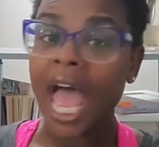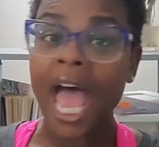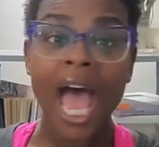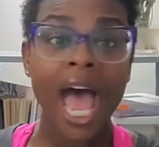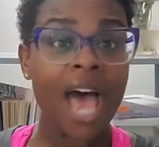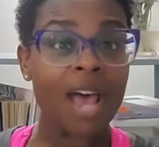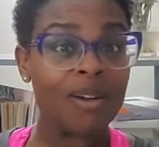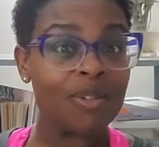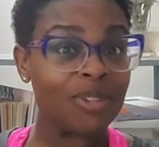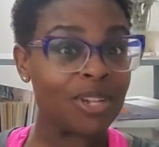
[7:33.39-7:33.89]

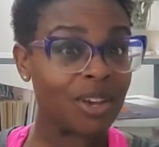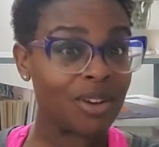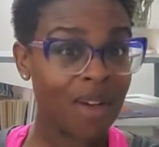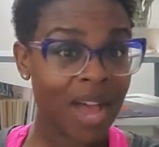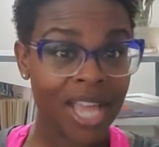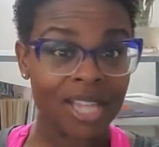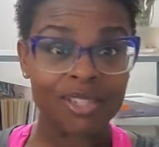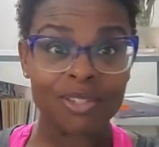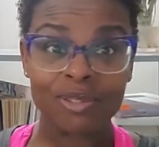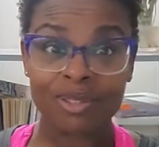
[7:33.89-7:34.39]
I don't know.
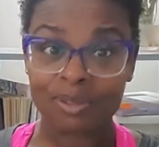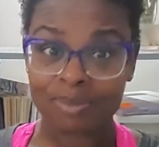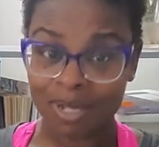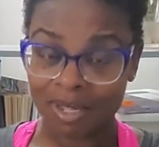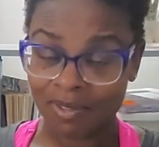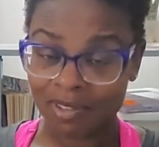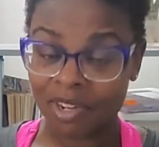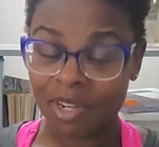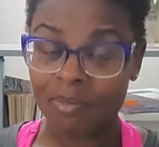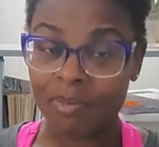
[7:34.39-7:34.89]
I do speak
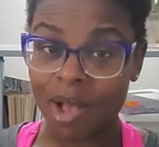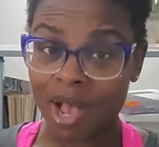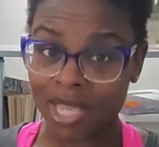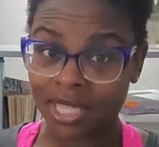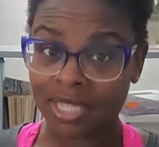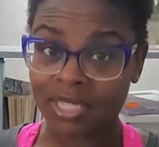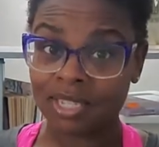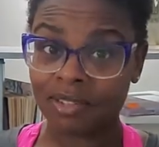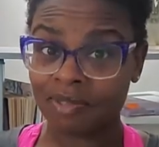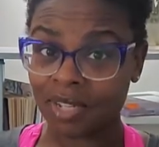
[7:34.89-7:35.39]
very
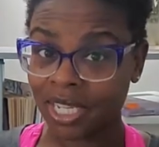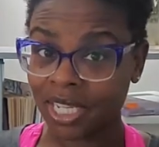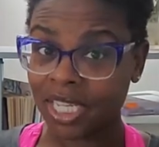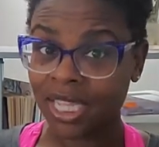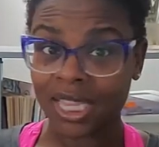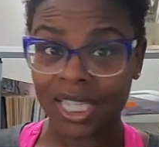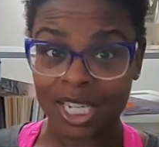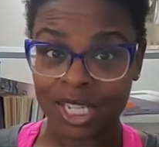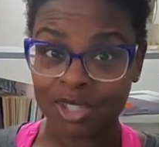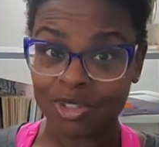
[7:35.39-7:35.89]
positively
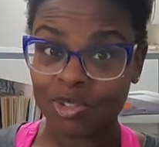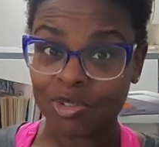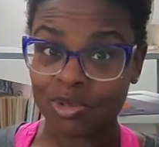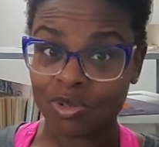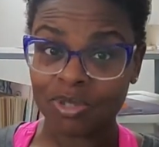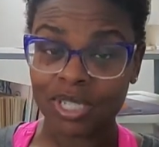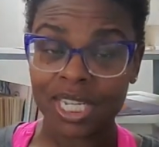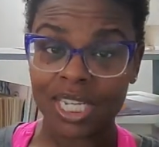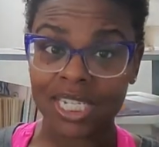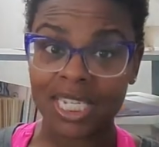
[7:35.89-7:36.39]
and things do
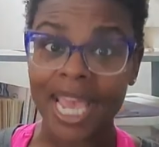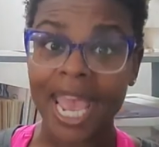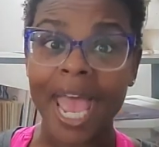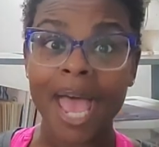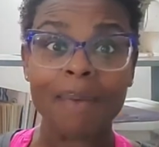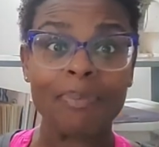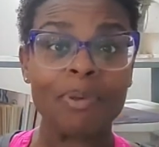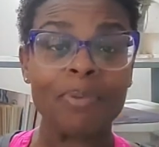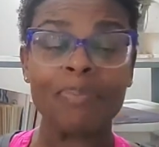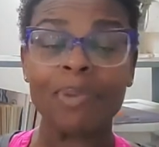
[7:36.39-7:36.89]
tend to
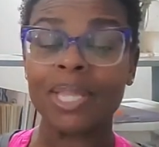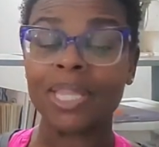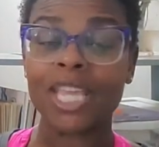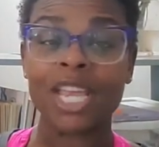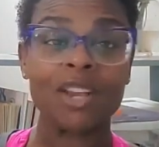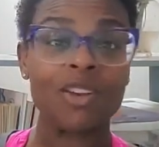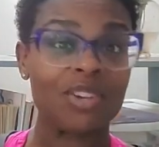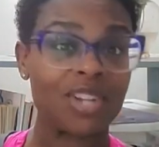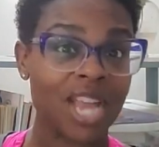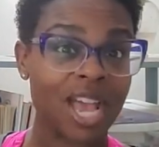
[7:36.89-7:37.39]
happen, but
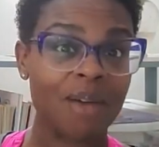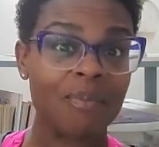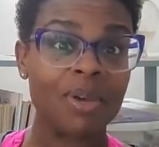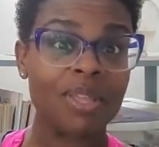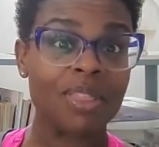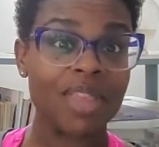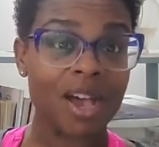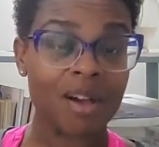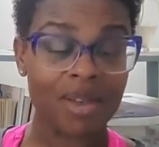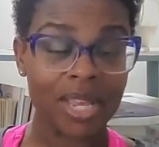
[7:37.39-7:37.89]
they are not
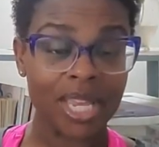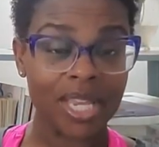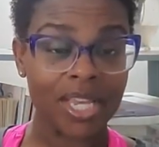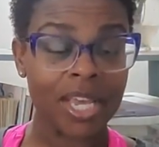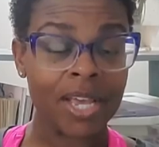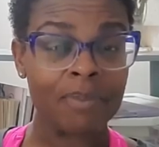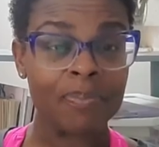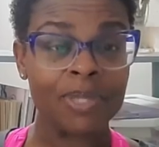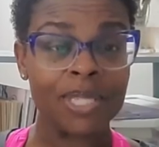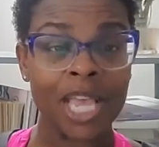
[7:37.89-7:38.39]
without
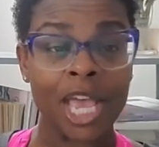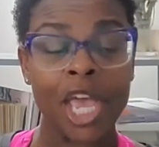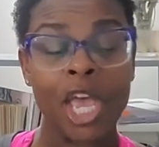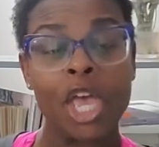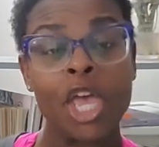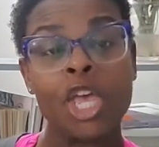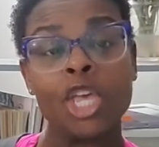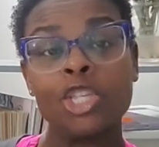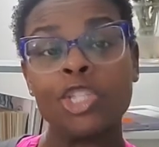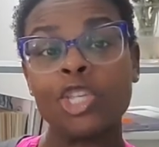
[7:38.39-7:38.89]
hiccups.
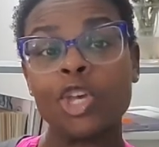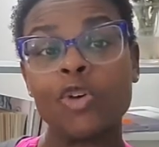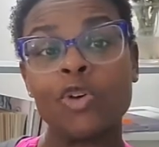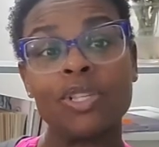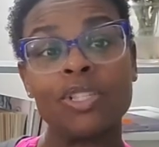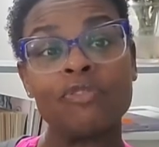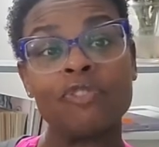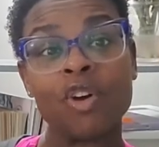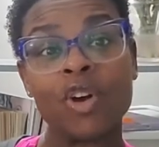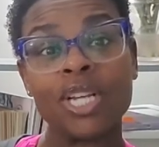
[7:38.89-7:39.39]
So
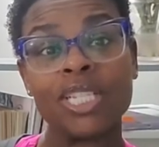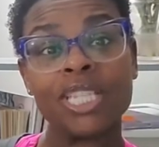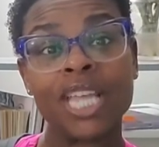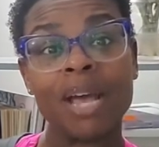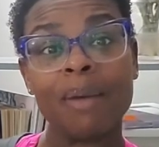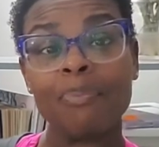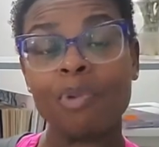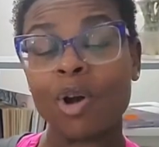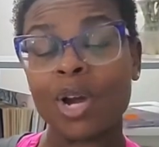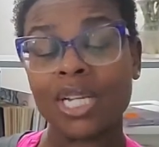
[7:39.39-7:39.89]
as far as
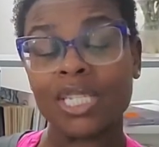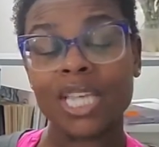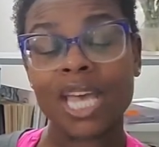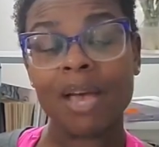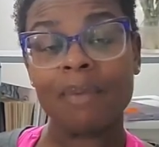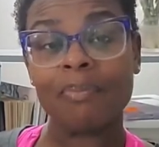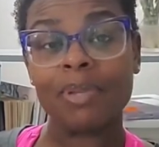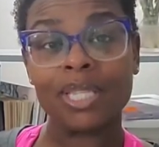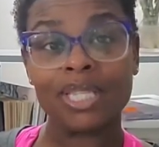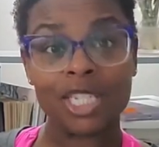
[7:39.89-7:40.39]
that
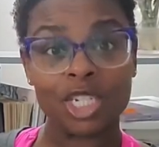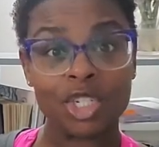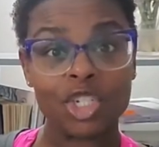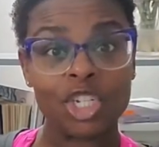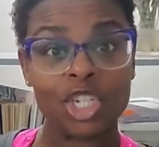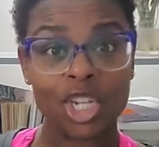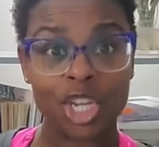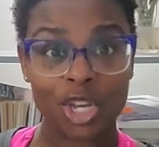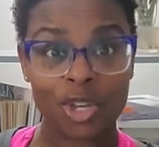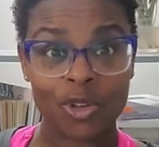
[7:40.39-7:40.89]
part-time
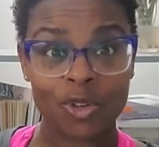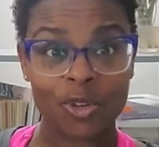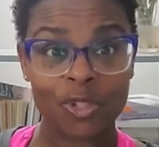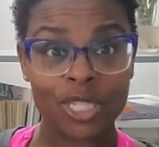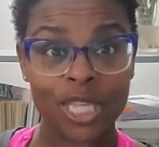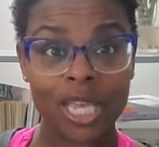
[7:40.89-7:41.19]
position goes,